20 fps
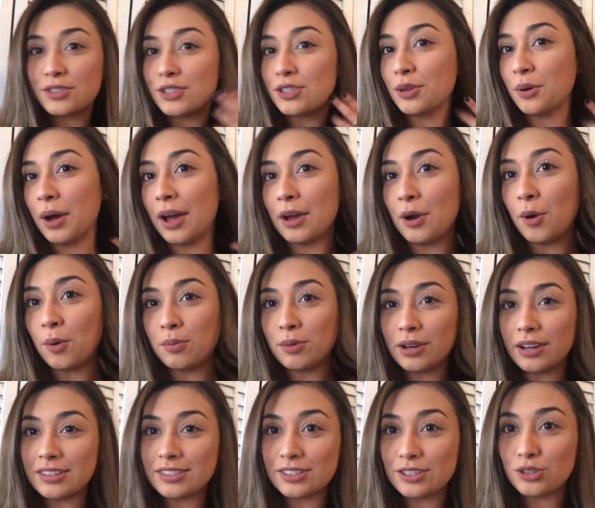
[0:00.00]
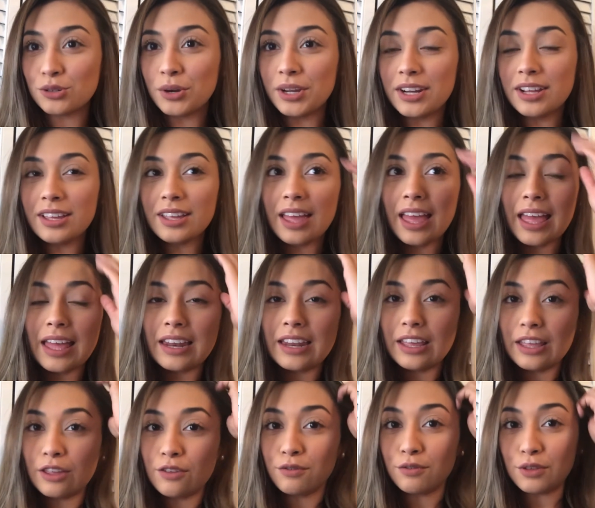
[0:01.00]
So I hope you guys enjoyed it. And
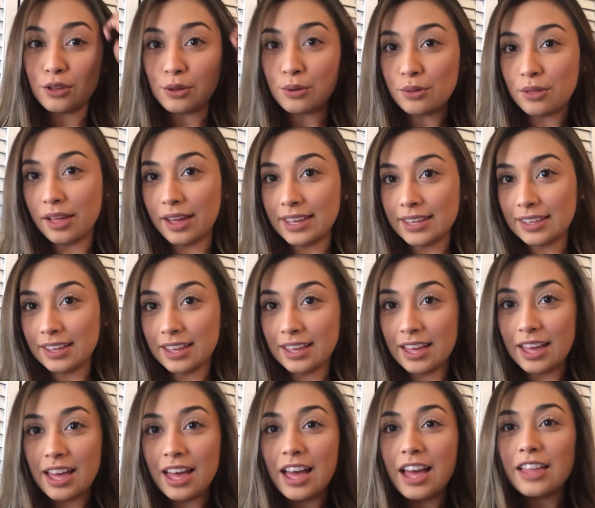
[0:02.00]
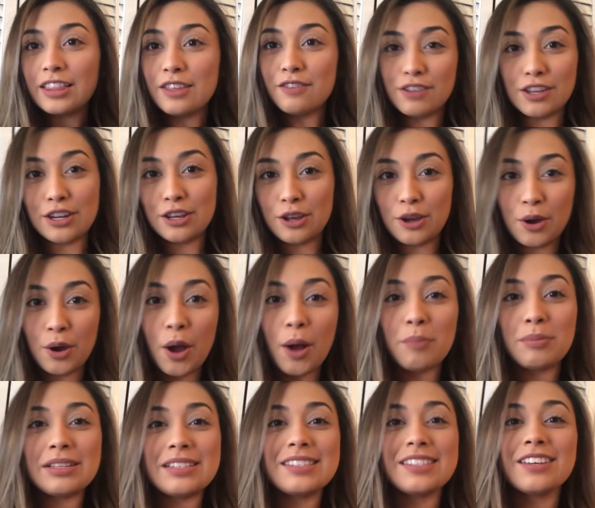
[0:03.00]
if you like the video,
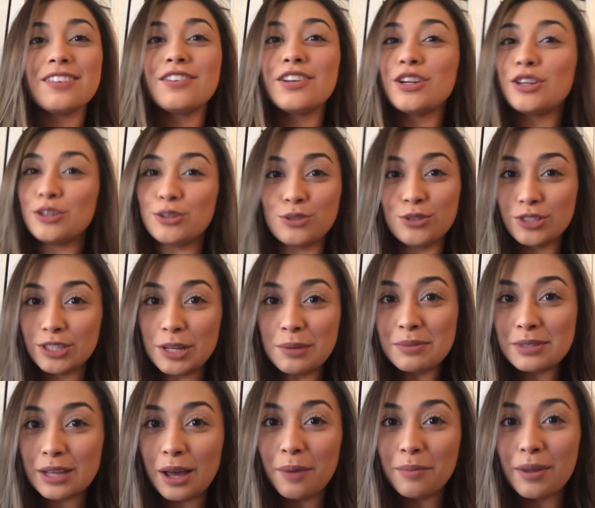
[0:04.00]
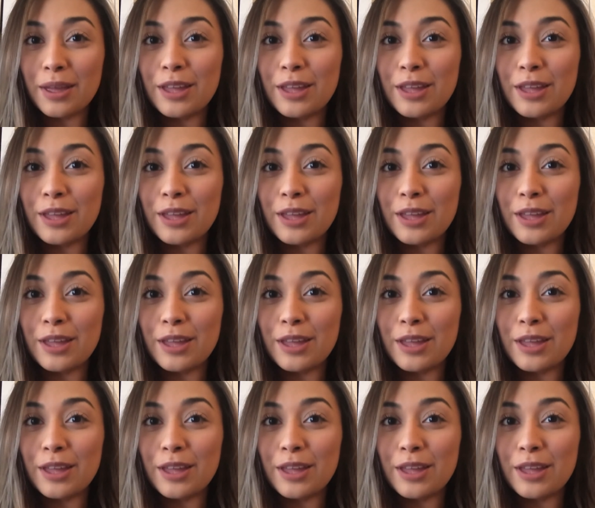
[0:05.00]
please give it a huge thumbs up.